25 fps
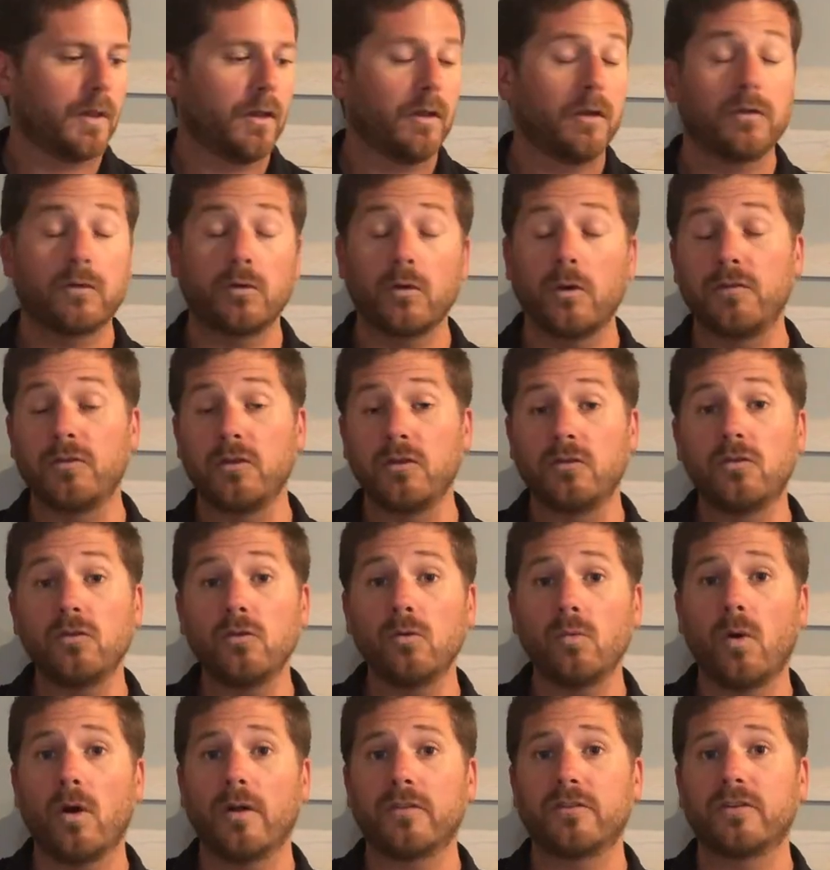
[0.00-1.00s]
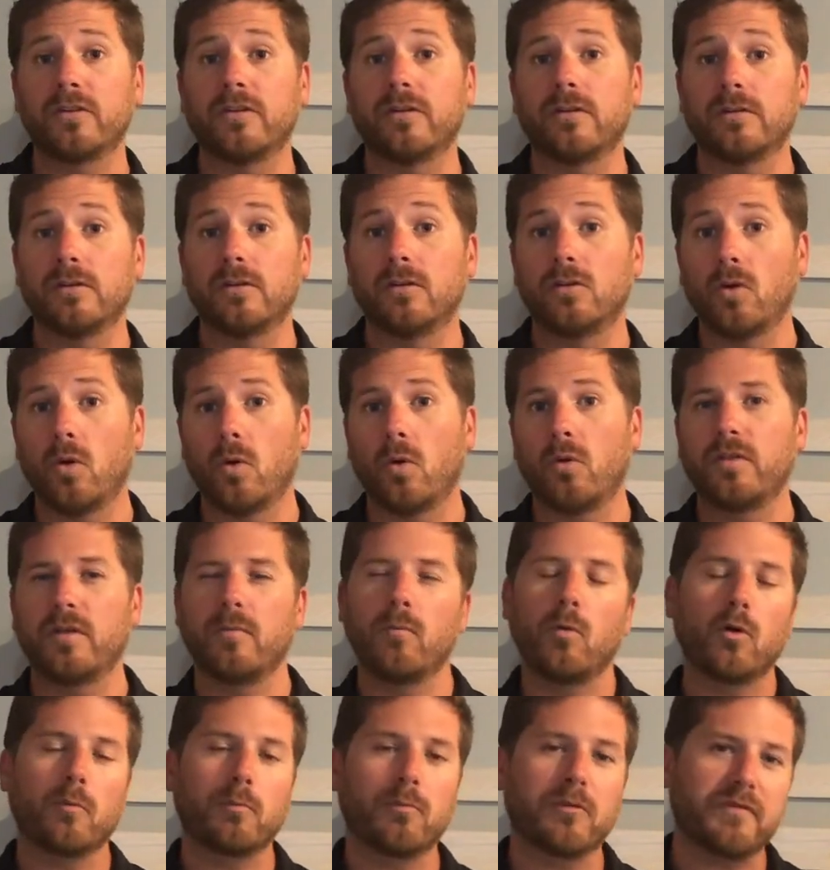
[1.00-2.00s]
So if you do want to go the
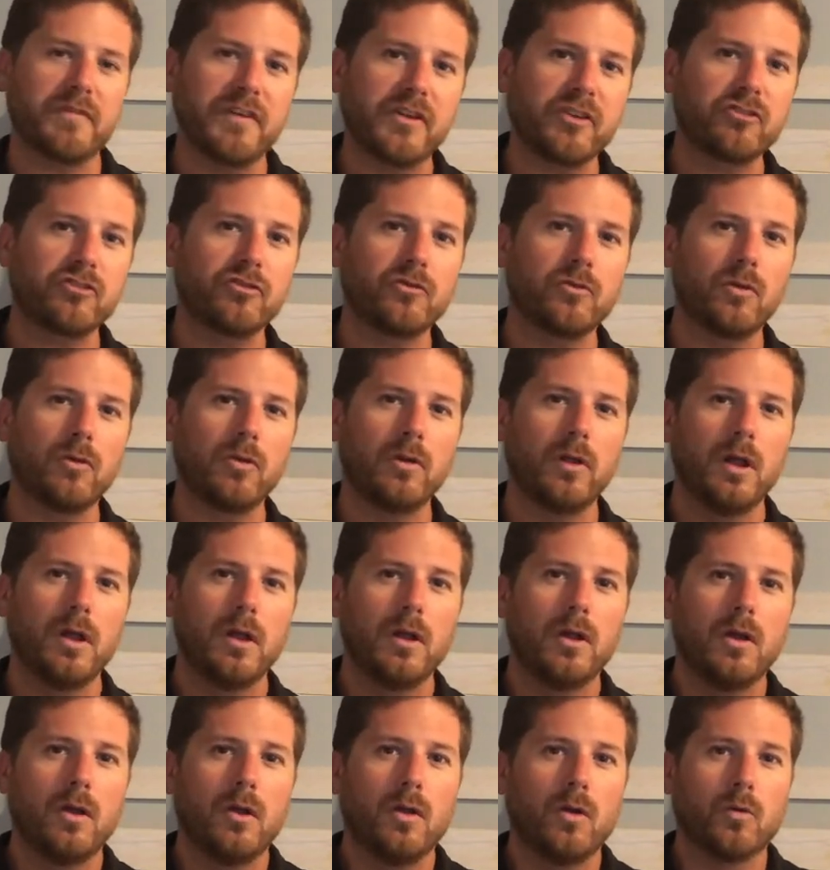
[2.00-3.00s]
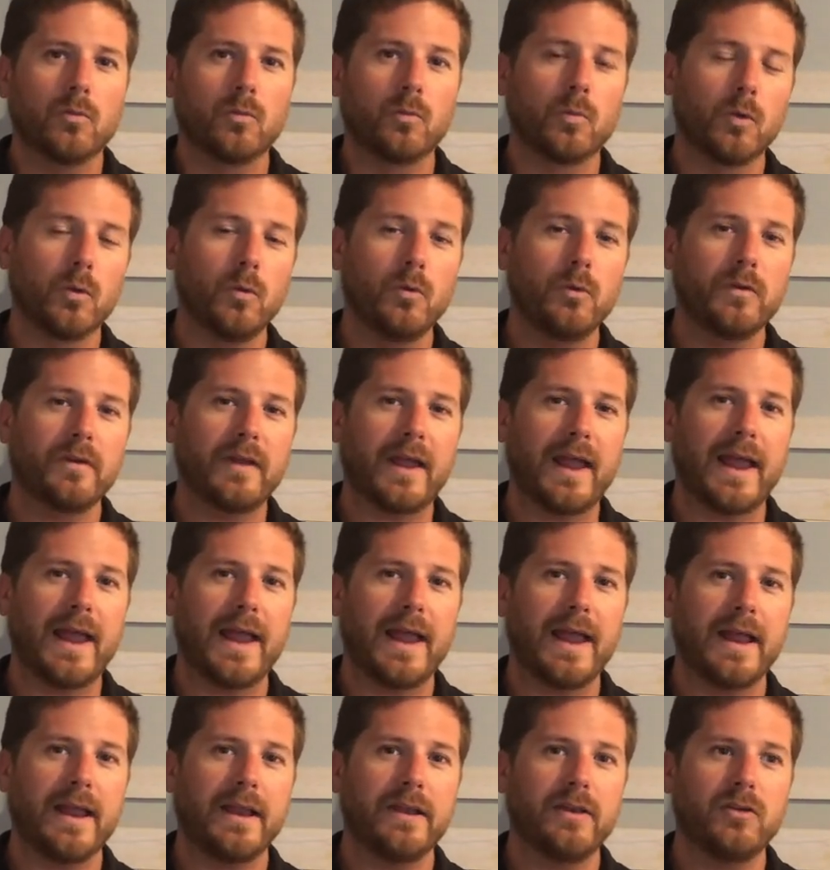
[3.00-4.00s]
more professional Route
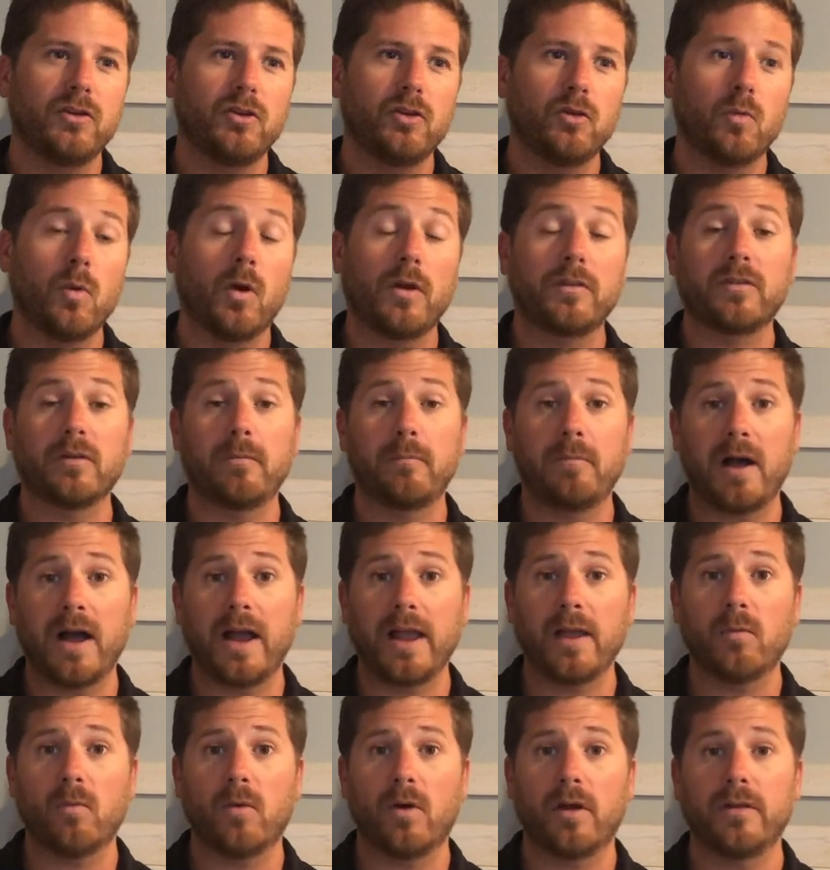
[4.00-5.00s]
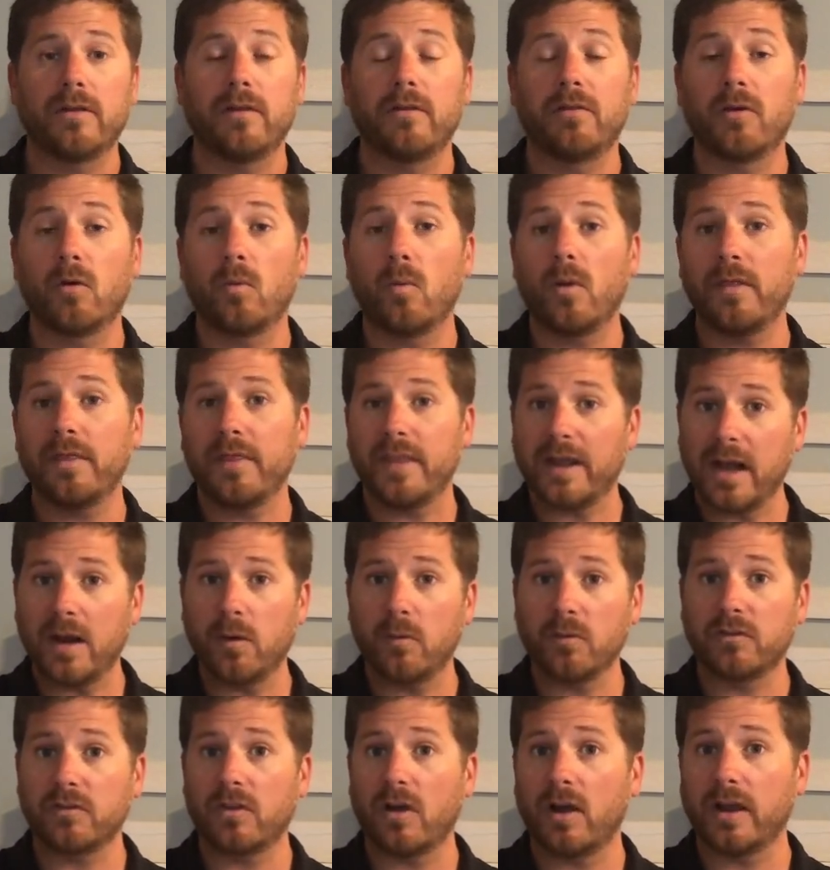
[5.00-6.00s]
and you want to buy one, the one that I
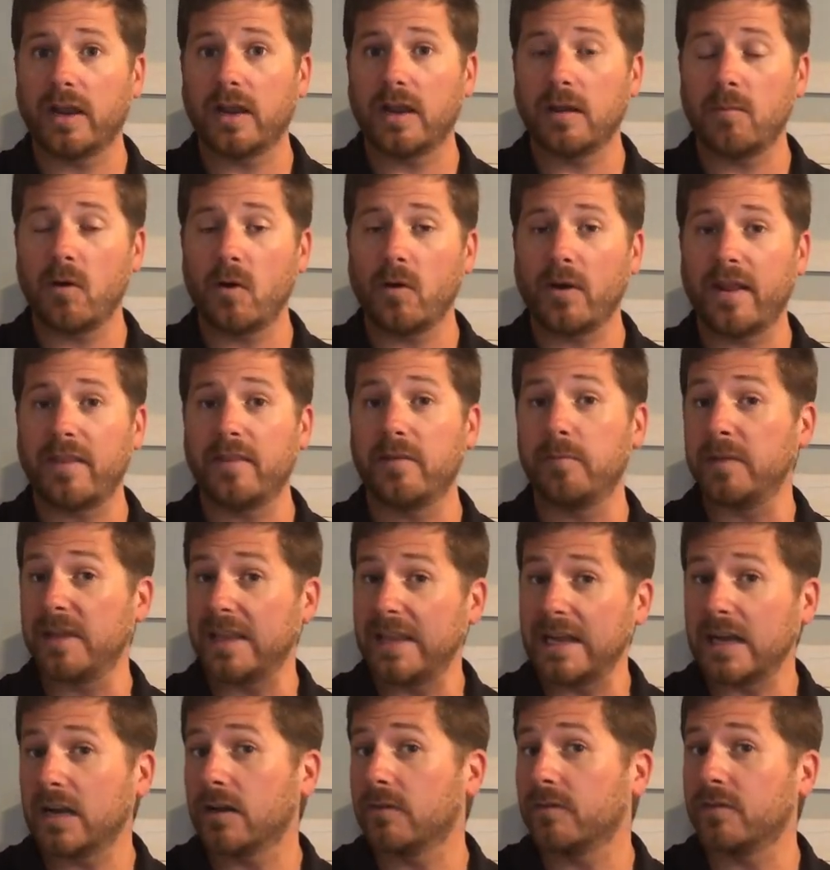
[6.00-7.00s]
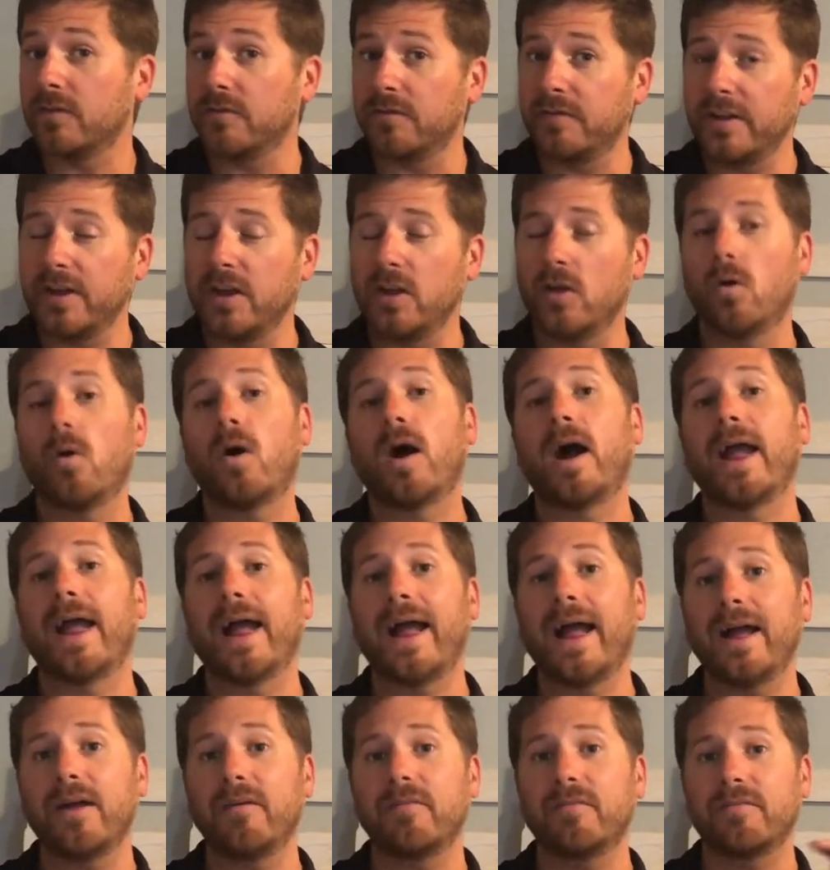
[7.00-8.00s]
was talking about at the beginning of the video, I
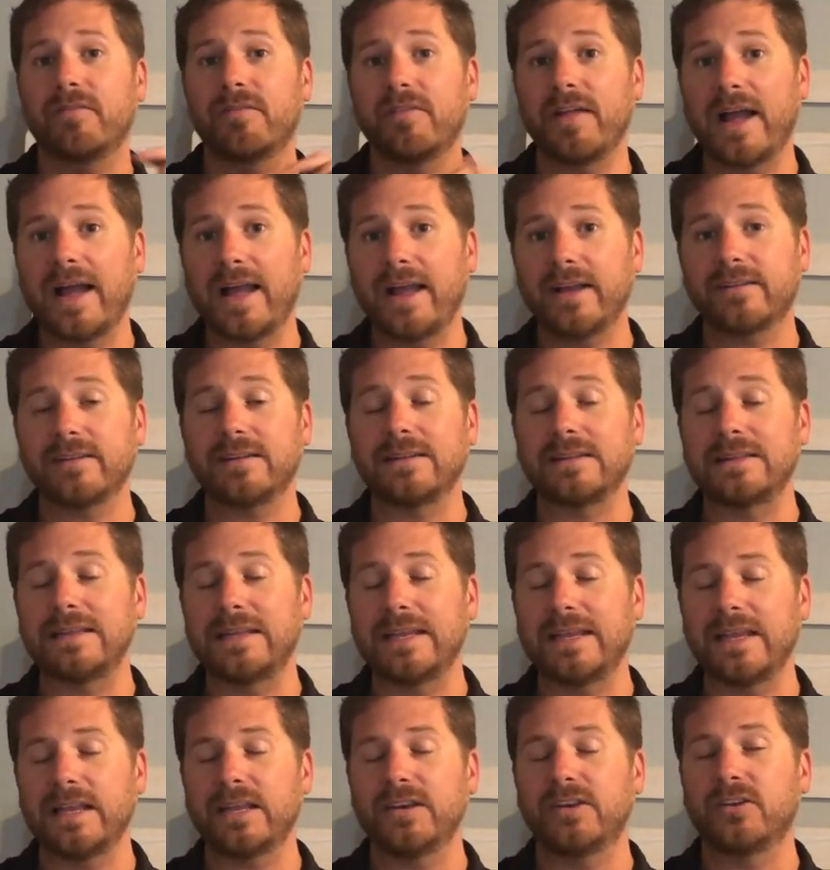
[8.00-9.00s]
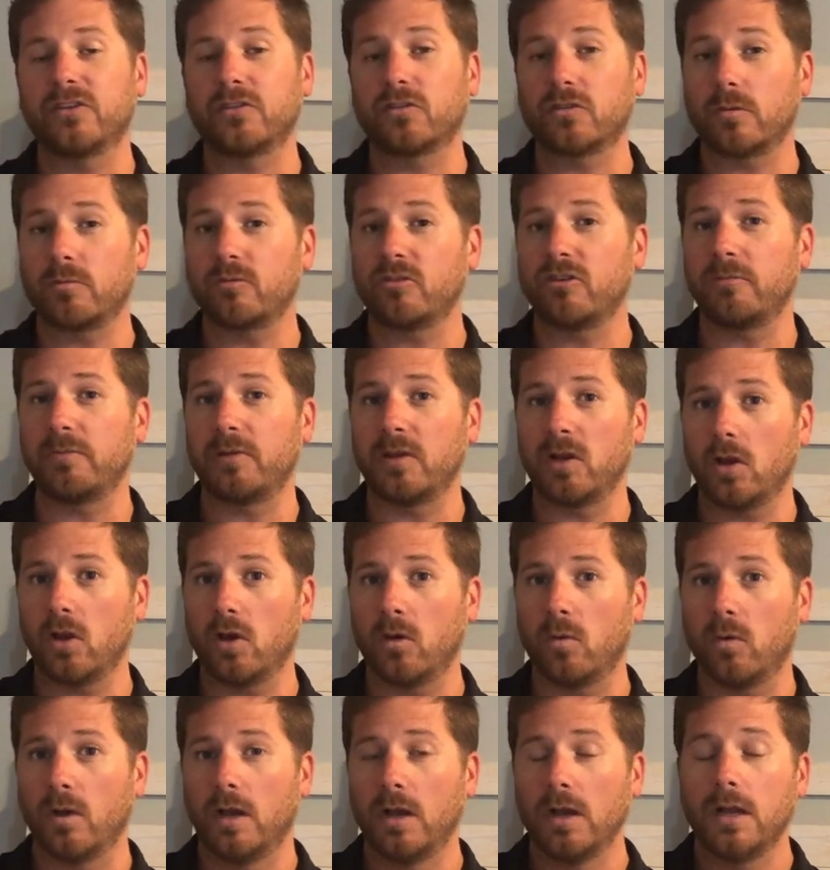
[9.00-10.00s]
have that link in the description
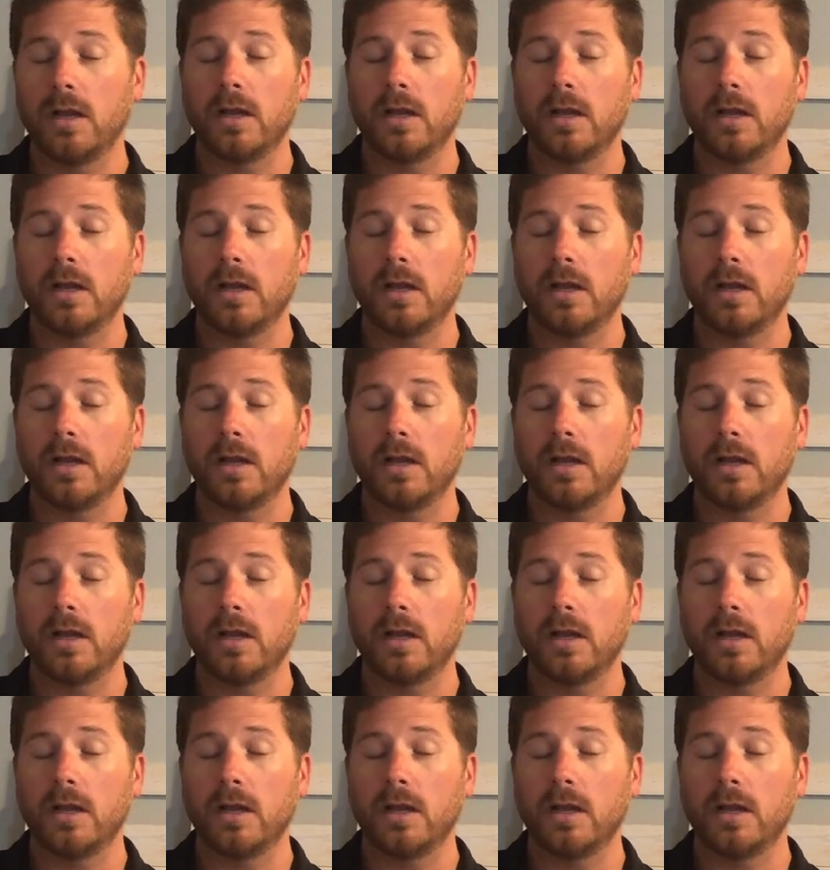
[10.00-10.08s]
below.